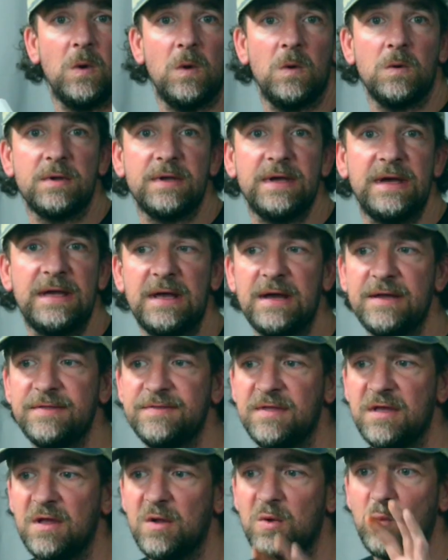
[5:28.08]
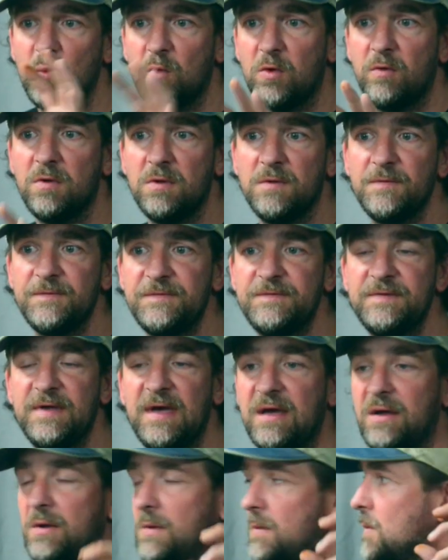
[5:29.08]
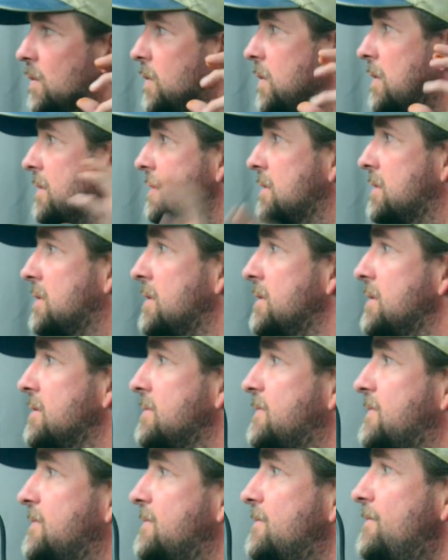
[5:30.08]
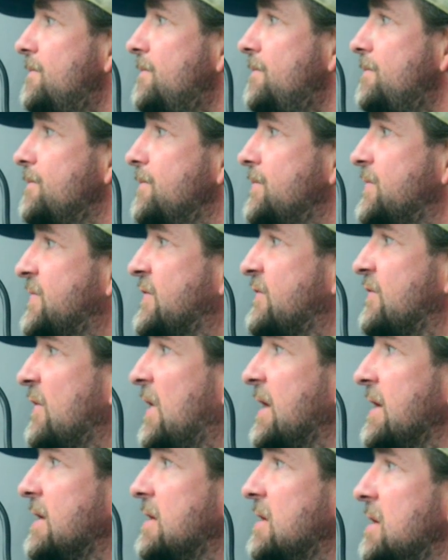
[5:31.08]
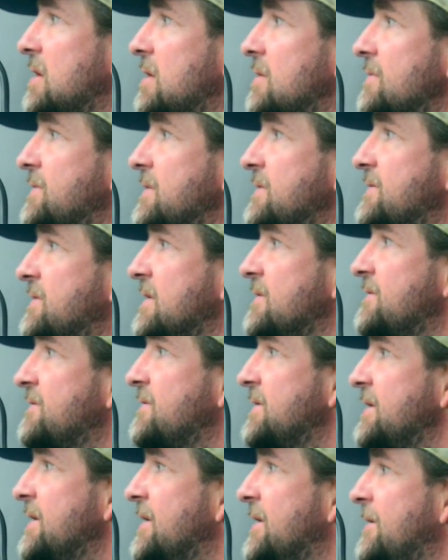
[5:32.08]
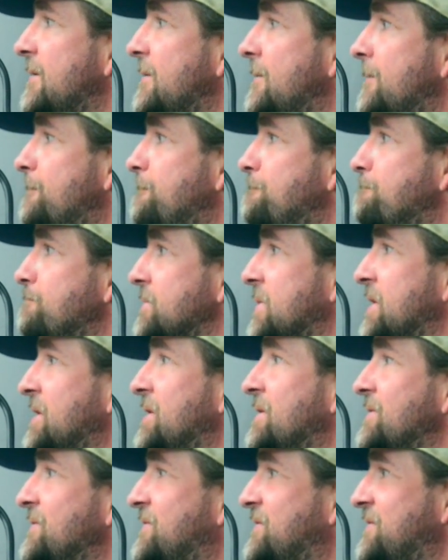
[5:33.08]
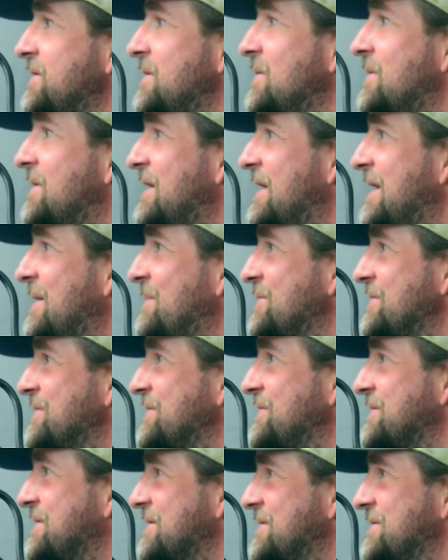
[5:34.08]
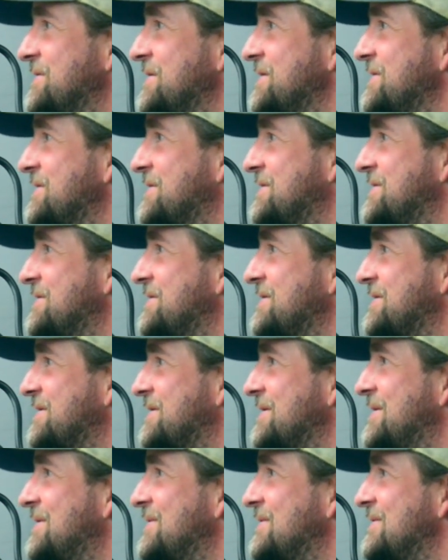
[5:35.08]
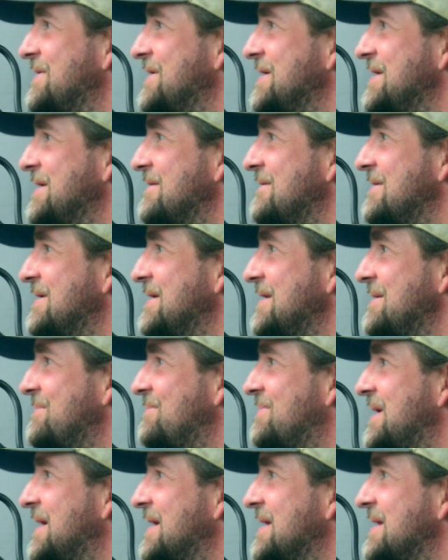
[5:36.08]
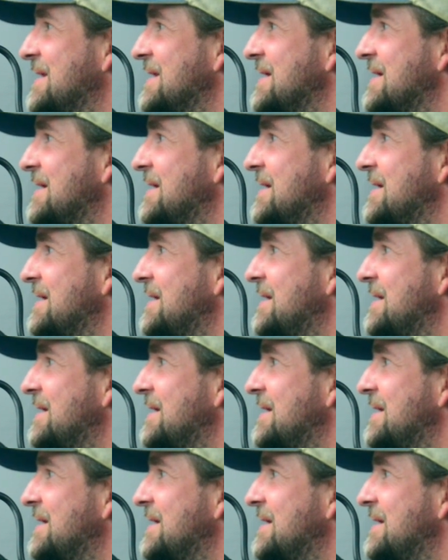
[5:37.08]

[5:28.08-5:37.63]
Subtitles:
Okay, I think we're all set. We're gonna try and load this STL and see what happens, because this could go really, really badly.